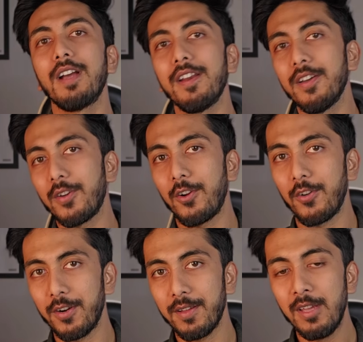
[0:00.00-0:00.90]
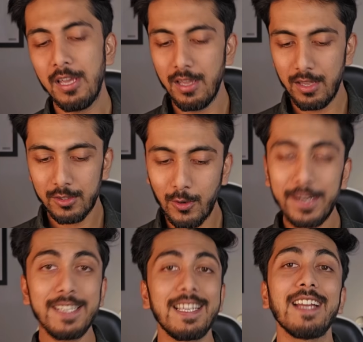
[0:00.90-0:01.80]
career or not? So I
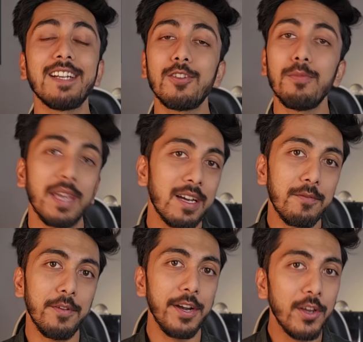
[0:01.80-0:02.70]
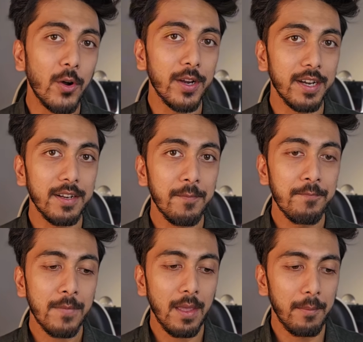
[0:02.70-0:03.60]
decided to make a video on it
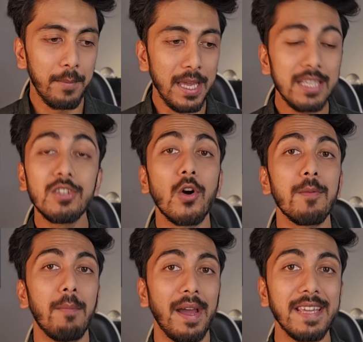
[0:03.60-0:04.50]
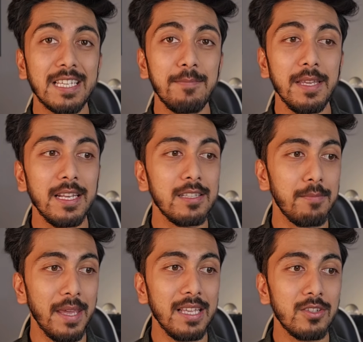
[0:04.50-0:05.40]
based on my experience,
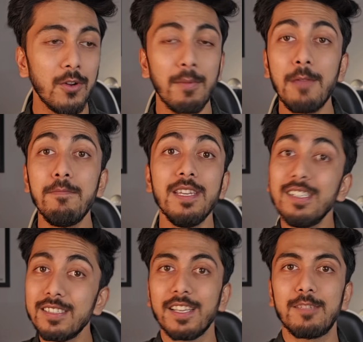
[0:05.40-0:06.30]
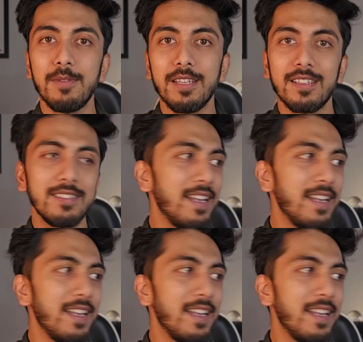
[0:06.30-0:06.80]
based on my peers' experience.